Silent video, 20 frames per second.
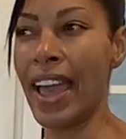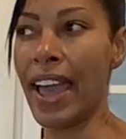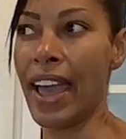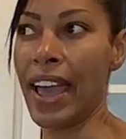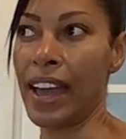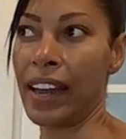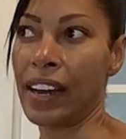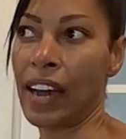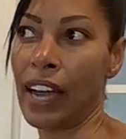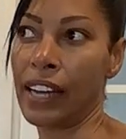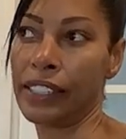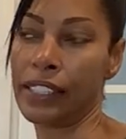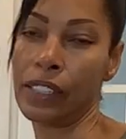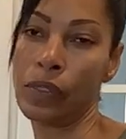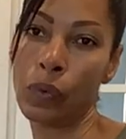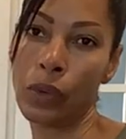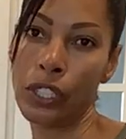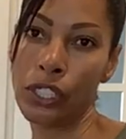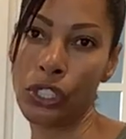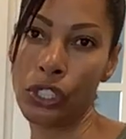and I
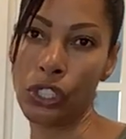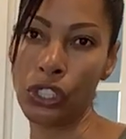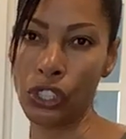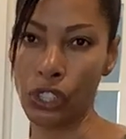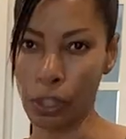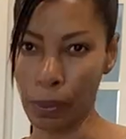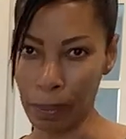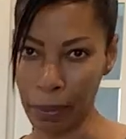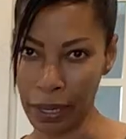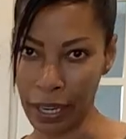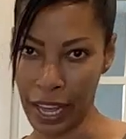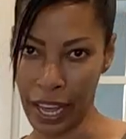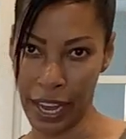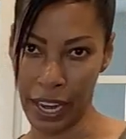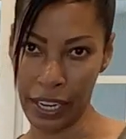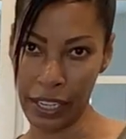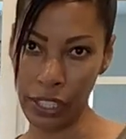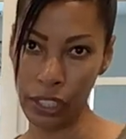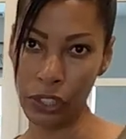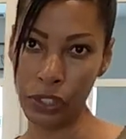didn't want to do just your
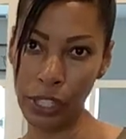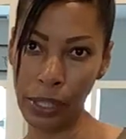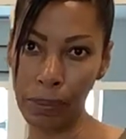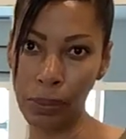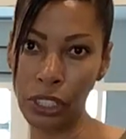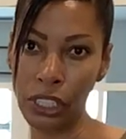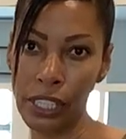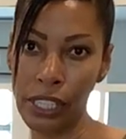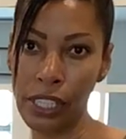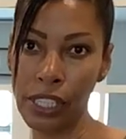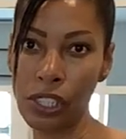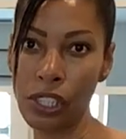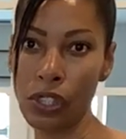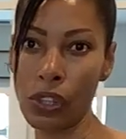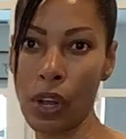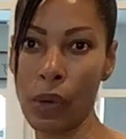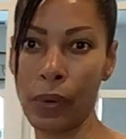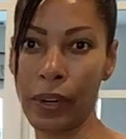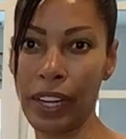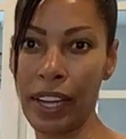plain cream cheese,
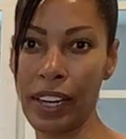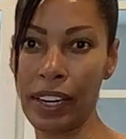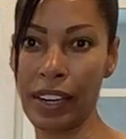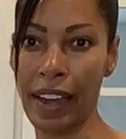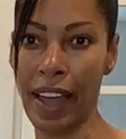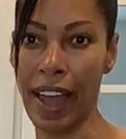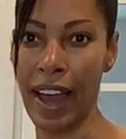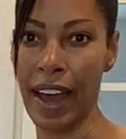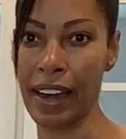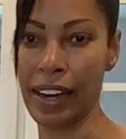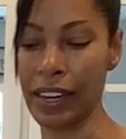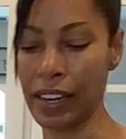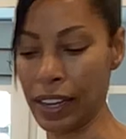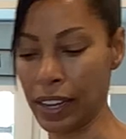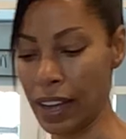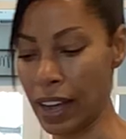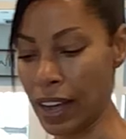so I went ahead and added